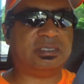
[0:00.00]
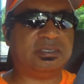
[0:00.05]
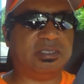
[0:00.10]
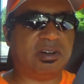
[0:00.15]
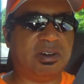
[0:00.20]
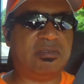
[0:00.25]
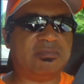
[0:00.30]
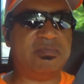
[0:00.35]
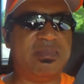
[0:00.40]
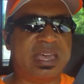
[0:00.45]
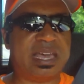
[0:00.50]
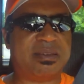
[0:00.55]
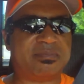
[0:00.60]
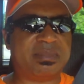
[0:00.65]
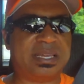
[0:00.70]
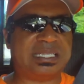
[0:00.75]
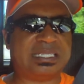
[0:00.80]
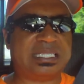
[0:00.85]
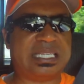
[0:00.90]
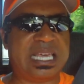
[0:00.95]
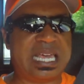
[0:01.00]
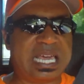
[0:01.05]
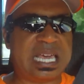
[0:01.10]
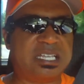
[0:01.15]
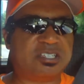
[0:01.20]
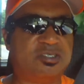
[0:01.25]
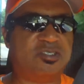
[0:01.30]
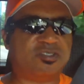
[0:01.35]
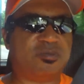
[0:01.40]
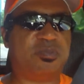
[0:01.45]
Don't make me
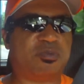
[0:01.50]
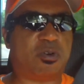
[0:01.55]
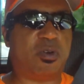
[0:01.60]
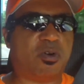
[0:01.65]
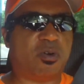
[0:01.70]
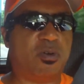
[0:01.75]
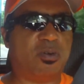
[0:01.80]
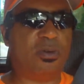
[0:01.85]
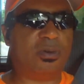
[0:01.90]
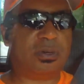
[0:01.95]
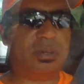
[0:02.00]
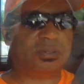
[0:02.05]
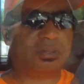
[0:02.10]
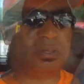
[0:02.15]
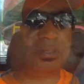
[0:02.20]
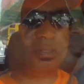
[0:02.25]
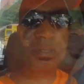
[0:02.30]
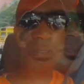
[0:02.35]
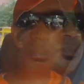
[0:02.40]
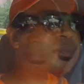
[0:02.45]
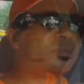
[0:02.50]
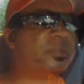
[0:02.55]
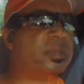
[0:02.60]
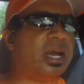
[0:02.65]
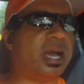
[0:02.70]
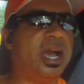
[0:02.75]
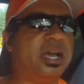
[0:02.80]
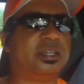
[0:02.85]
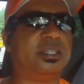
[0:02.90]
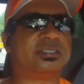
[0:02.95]
tease you, bro.
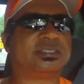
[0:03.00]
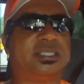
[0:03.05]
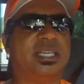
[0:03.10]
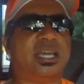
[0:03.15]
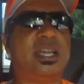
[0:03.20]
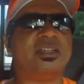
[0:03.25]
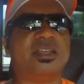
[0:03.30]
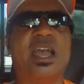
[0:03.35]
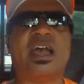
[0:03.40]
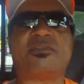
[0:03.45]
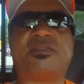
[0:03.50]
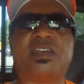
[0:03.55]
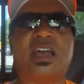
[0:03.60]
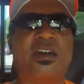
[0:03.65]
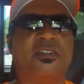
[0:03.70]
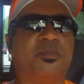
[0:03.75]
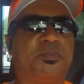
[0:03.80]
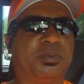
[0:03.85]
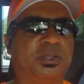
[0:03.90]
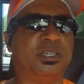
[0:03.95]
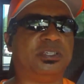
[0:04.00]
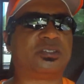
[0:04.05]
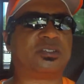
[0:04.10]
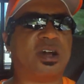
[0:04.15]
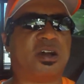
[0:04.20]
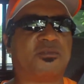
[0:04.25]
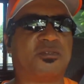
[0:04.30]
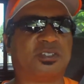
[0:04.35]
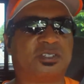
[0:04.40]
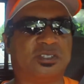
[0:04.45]
I understand you have to have police
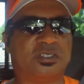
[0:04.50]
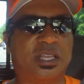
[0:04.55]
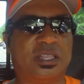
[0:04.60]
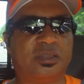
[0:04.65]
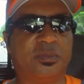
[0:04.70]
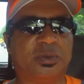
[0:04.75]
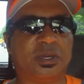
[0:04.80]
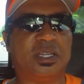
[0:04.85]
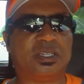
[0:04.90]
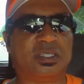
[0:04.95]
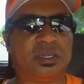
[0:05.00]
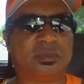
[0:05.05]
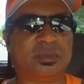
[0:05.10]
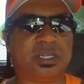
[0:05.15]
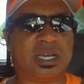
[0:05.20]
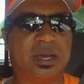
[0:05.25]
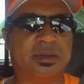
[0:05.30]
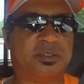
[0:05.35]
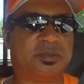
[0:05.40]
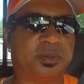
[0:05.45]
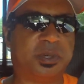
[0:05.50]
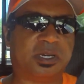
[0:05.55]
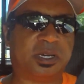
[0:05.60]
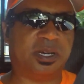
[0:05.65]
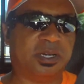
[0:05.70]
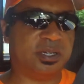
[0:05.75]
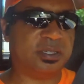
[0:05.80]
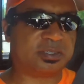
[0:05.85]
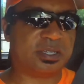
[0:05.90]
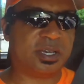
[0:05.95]
officers at the beach sometimes
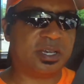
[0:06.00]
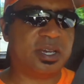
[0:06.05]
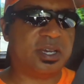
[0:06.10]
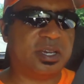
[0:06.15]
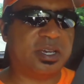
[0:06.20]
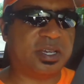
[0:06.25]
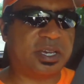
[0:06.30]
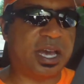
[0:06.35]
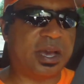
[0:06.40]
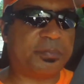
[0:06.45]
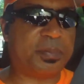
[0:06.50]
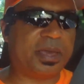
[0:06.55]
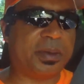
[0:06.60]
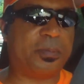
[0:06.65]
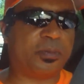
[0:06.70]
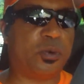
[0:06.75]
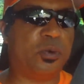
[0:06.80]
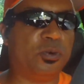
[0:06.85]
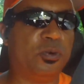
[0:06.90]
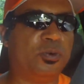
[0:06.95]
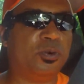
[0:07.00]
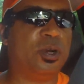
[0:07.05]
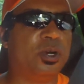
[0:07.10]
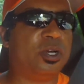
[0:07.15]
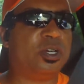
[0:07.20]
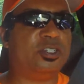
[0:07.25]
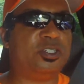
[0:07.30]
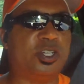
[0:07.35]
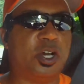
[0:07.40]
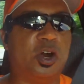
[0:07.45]
because you got people who
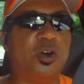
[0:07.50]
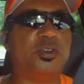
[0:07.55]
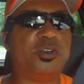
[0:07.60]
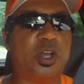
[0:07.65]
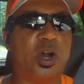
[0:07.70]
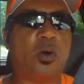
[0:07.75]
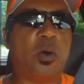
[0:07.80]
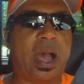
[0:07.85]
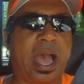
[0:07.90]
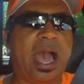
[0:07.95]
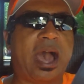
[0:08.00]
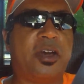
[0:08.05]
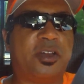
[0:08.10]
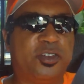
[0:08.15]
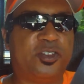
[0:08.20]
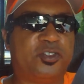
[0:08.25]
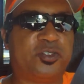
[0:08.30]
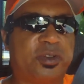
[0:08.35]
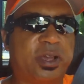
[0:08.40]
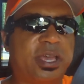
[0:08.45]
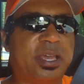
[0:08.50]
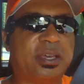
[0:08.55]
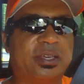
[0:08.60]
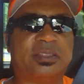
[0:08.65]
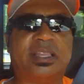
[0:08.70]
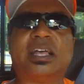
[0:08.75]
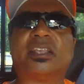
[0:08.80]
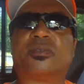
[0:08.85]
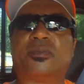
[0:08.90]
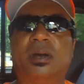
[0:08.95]
don't know how to drink.
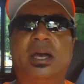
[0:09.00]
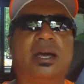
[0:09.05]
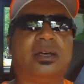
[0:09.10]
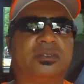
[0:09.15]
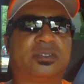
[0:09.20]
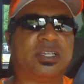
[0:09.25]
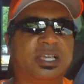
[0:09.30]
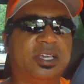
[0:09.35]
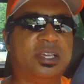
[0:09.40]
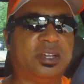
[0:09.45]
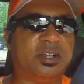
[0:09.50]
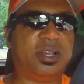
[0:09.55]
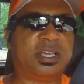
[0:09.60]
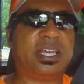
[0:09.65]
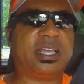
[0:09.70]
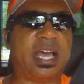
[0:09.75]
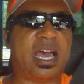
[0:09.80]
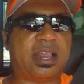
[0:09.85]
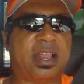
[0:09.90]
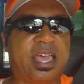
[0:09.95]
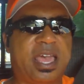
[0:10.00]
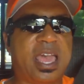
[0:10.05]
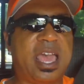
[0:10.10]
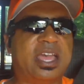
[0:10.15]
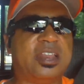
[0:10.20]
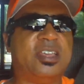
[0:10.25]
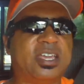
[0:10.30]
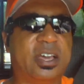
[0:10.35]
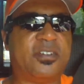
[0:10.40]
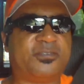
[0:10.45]
That's why I'll say, you know, to get out of
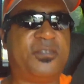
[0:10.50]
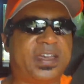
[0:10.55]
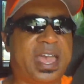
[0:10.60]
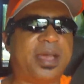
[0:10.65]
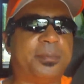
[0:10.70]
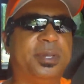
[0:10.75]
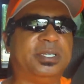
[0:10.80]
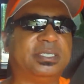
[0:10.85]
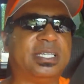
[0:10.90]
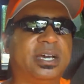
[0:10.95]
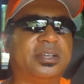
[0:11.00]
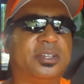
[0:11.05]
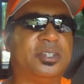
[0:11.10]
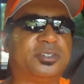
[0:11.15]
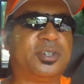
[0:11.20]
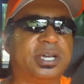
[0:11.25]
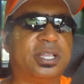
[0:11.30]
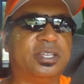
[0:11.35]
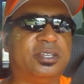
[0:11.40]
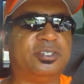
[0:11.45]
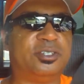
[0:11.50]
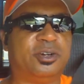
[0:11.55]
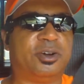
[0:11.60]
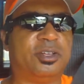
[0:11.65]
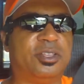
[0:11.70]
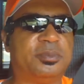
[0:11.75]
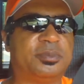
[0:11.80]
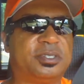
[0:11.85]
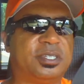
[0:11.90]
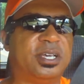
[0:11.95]
hand. You got families down there trying to
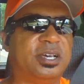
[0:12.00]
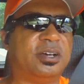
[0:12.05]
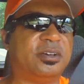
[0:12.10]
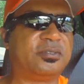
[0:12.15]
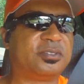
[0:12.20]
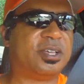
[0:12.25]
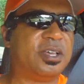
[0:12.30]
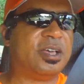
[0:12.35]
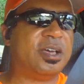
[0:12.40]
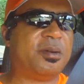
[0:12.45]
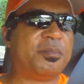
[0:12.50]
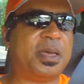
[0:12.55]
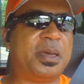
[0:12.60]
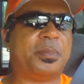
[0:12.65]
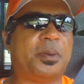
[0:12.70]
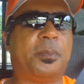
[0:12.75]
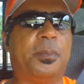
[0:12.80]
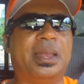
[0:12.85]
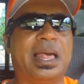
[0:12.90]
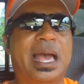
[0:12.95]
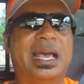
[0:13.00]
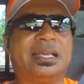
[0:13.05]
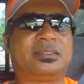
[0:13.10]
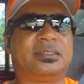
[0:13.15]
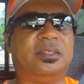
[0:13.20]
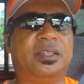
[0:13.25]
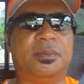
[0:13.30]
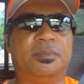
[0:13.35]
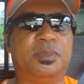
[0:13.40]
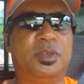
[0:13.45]
enjoy themselves, people
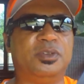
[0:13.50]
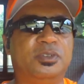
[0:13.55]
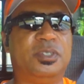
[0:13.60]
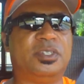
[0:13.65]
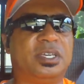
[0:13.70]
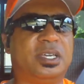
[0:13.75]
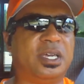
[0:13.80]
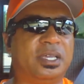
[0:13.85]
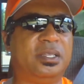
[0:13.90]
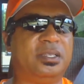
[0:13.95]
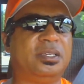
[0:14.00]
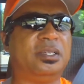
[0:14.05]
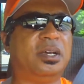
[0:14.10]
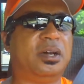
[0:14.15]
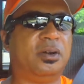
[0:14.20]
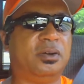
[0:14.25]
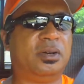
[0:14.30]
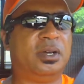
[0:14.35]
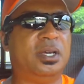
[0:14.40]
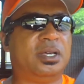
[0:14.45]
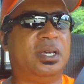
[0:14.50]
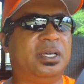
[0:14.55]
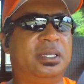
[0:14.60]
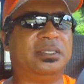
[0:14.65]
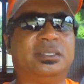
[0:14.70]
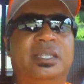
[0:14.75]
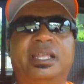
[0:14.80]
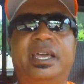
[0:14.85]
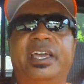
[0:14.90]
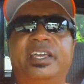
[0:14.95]
blasting the music and, you know,
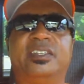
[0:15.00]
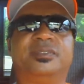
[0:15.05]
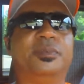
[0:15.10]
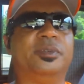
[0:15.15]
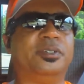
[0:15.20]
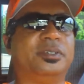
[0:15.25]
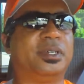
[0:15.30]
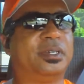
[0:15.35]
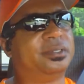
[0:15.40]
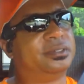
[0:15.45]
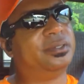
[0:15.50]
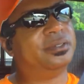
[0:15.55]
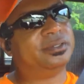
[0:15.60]
and today's music.